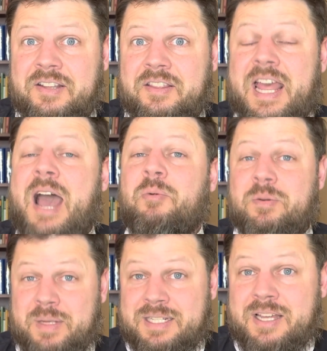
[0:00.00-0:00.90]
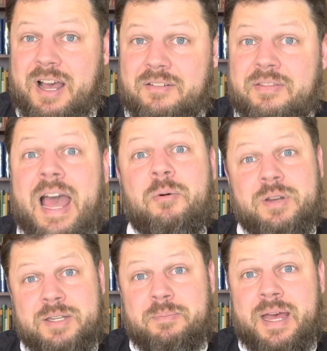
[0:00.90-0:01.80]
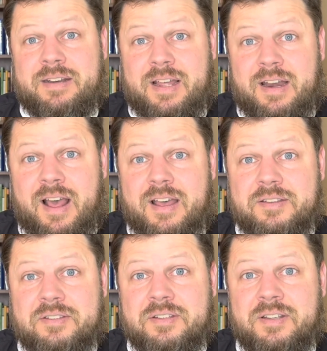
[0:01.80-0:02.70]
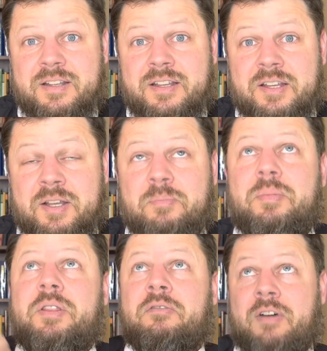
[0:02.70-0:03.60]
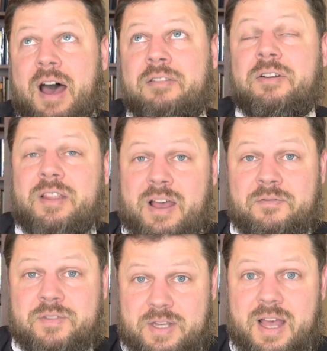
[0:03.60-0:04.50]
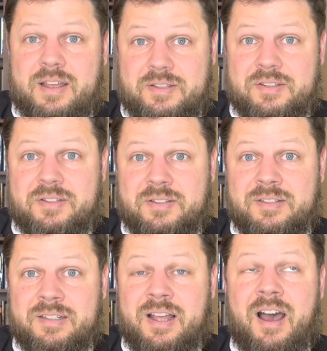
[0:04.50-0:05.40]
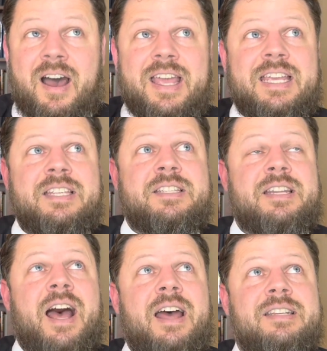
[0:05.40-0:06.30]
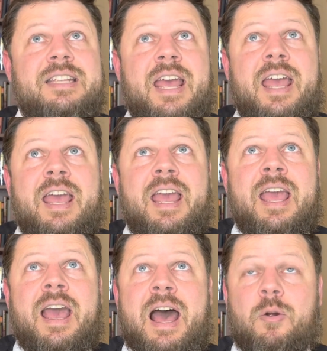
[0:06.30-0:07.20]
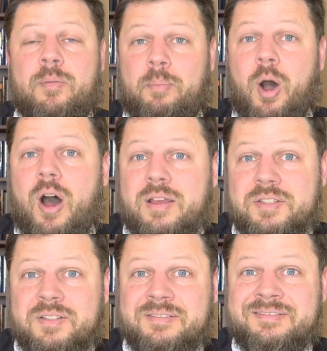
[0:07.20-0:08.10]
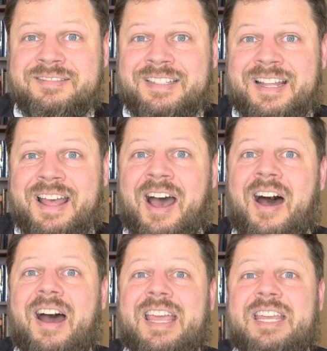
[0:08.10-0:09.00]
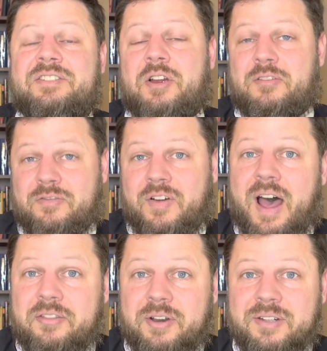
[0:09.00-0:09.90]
That would be tough. That would depend on us. But the Father loves us. Uh, he's not a, a, our boss. Uh, he's our Father.